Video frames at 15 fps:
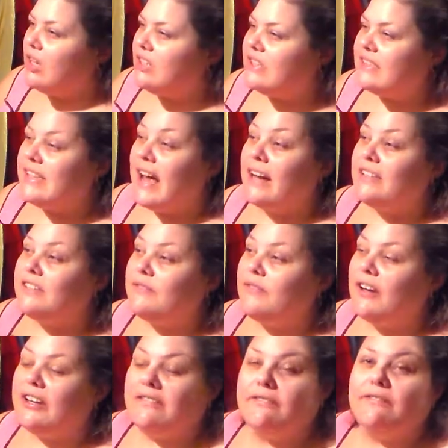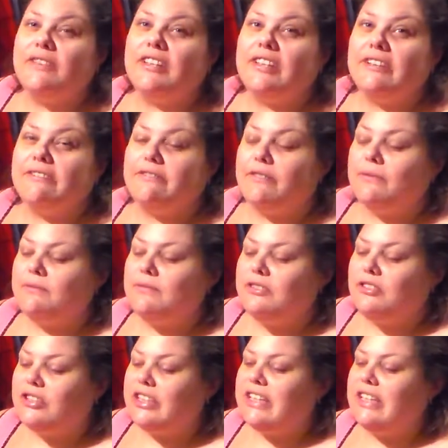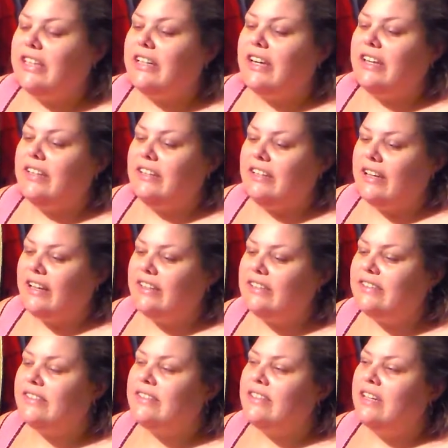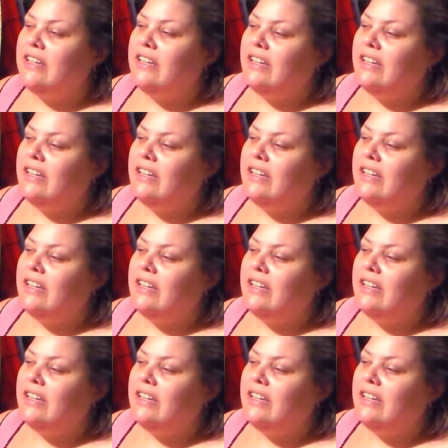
satisfying feeling from drinking a nice